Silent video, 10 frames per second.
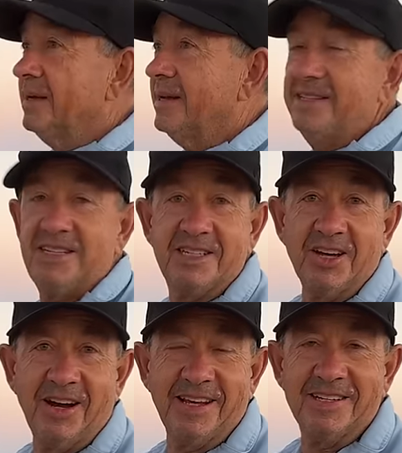It's
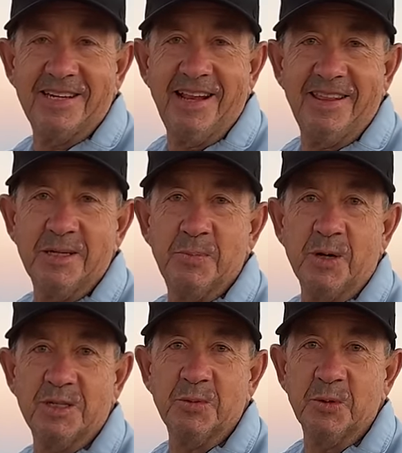exciting because anything's
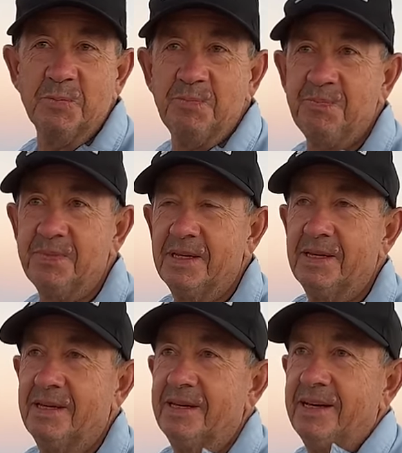possible
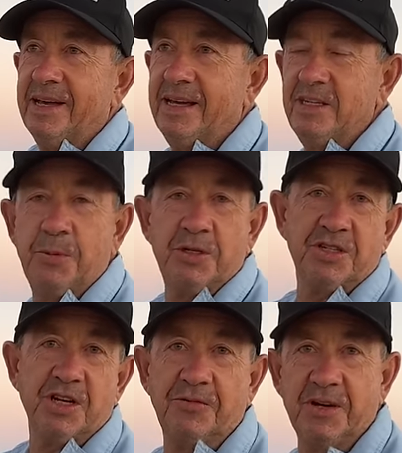and you put
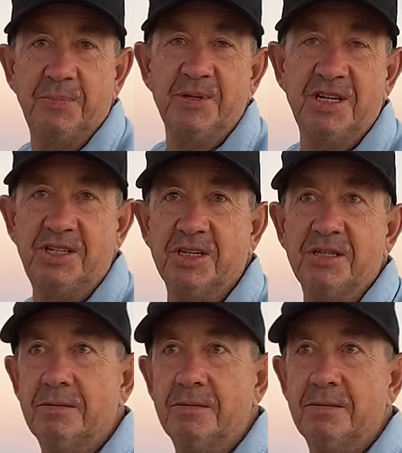yourself in a position